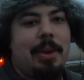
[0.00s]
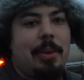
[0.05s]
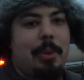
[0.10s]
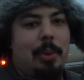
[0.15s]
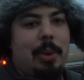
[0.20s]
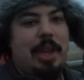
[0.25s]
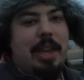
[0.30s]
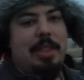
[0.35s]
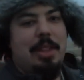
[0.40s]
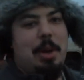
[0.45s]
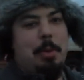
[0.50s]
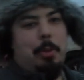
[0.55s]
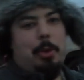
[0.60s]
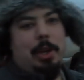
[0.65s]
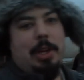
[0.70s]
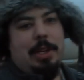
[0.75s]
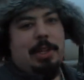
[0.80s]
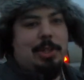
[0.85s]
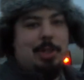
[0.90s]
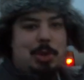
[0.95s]
we ended up
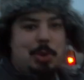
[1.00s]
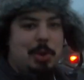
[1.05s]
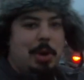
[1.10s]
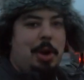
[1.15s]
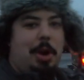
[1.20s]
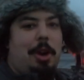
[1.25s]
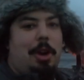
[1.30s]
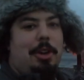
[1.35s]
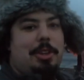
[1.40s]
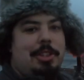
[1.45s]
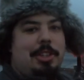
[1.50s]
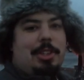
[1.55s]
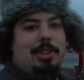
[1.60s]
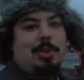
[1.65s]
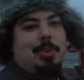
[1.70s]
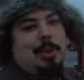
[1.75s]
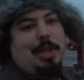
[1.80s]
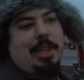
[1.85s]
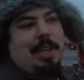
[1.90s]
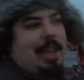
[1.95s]
winning 2 cars
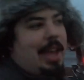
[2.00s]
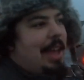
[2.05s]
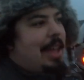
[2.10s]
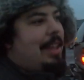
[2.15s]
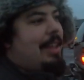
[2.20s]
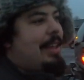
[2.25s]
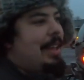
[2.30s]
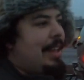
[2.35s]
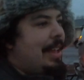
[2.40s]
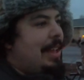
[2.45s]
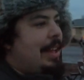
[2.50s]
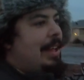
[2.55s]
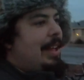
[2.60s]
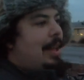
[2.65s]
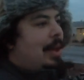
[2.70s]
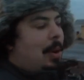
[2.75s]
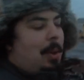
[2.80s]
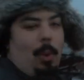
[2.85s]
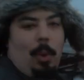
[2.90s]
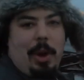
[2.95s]
this week, at
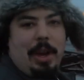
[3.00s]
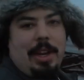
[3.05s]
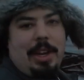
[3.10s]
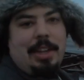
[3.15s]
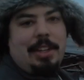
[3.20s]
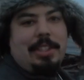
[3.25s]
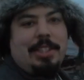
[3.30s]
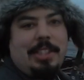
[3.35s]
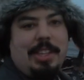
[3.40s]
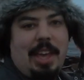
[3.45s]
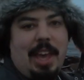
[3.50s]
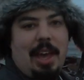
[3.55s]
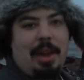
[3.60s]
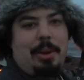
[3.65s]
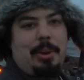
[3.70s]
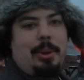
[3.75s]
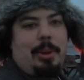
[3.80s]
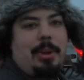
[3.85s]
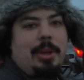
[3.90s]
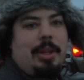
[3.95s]
one in
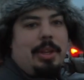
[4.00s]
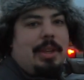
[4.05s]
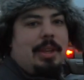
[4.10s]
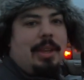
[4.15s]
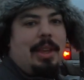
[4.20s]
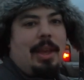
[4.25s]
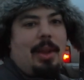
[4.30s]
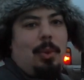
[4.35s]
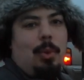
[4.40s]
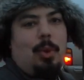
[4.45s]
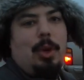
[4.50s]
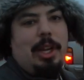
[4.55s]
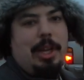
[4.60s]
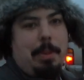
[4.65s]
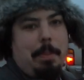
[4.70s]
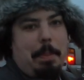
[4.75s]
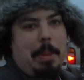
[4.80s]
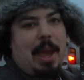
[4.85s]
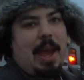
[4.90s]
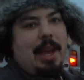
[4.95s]
Seattle and one
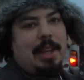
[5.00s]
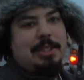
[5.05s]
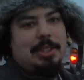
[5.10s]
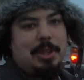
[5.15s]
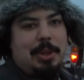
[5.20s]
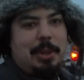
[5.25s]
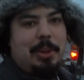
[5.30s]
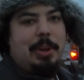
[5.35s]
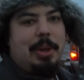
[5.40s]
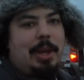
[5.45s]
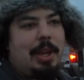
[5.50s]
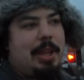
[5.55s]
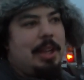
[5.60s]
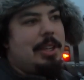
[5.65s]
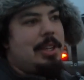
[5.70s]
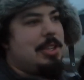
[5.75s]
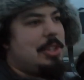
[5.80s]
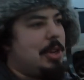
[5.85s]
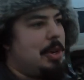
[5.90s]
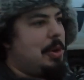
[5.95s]
in Pasco.
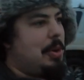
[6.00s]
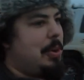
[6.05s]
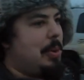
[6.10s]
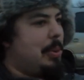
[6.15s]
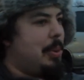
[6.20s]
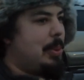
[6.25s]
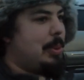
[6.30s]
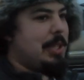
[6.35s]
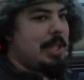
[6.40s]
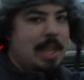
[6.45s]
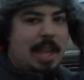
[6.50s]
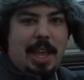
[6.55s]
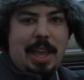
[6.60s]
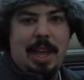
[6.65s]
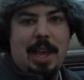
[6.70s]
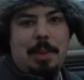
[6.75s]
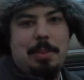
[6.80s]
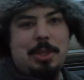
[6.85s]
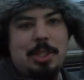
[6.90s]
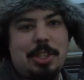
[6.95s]
So
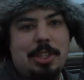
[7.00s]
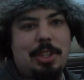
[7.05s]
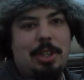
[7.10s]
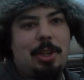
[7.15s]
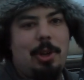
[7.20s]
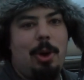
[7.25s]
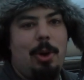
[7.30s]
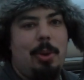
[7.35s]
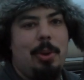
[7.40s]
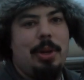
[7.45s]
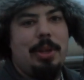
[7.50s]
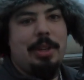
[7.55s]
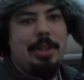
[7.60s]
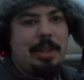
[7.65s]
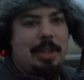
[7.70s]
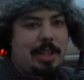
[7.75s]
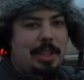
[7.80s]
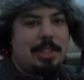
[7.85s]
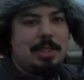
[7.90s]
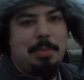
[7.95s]
today I'm just gonna go
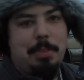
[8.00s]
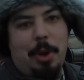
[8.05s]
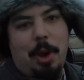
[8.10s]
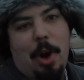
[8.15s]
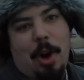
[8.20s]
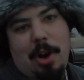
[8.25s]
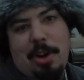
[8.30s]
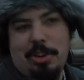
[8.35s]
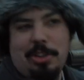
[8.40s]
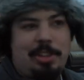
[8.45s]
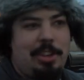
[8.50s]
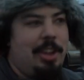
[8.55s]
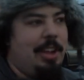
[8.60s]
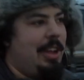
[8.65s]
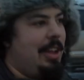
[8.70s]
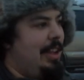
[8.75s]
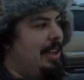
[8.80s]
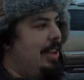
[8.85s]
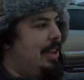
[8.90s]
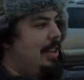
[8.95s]
and get some cars.
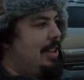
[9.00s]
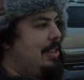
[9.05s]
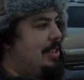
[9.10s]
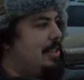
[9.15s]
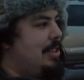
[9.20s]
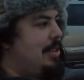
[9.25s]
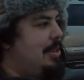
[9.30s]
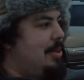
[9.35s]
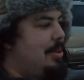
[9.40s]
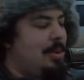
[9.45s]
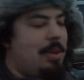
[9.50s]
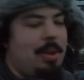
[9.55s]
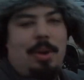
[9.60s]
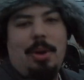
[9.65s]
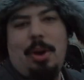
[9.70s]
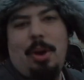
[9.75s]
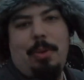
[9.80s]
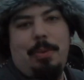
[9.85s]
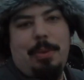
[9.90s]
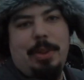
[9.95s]
So
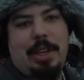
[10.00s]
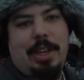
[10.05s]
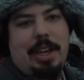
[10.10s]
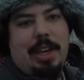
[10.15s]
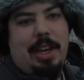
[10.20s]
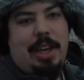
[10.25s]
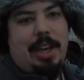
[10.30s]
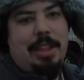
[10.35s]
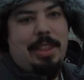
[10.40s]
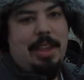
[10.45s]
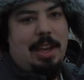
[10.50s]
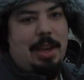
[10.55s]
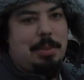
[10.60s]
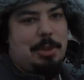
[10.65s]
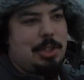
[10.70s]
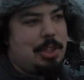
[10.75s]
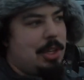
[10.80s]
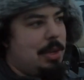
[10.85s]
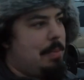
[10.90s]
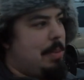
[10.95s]
hopefully, I think I'm
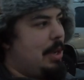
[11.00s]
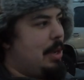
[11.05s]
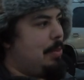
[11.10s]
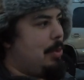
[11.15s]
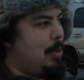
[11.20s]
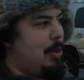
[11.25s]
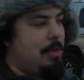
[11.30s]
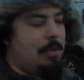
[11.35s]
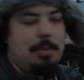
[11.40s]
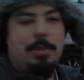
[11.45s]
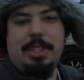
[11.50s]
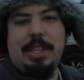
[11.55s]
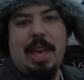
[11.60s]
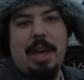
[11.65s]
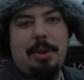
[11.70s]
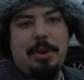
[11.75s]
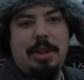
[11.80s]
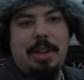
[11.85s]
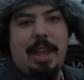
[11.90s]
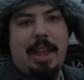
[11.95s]
just gonna pick up the one from
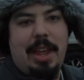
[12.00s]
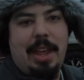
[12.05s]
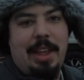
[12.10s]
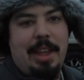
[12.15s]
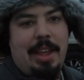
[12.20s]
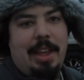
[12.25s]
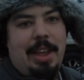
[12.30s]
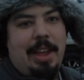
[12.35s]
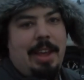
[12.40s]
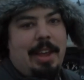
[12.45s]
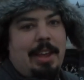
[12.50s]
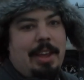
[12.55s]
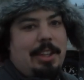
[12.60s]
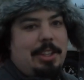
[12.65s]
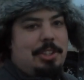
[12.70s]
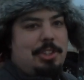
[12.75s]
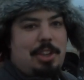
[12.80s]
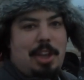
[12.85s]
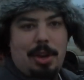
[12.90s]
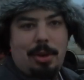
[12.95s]
Seattle today.
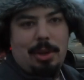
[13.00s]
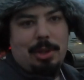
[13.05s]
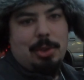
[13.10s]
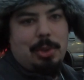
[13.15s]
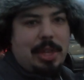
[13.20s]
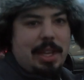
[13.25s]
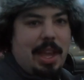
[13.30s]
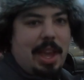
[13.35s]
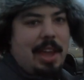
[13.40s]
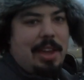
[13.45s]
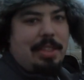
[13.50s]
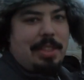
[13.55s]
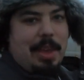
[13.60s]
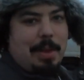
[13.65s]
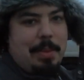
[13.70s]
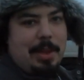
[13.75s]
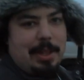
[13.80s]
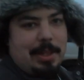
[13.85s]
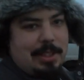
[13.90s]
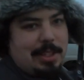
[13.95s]
It's January 28th.
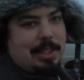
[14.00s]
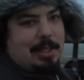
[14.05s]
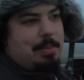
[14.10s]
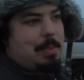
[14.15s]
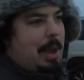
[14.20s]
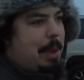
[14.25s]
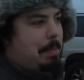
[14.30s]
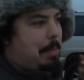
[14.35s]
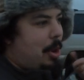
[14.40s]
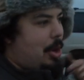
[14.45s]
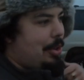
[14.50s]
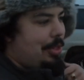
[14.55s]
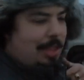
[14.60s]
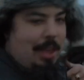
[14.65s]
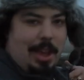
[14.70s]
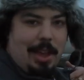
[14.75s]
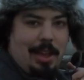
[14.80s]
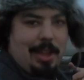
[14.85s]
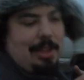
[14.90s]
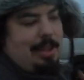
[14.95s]
That means it's my
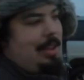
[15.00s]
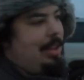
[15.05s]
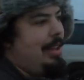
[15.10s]
birthday.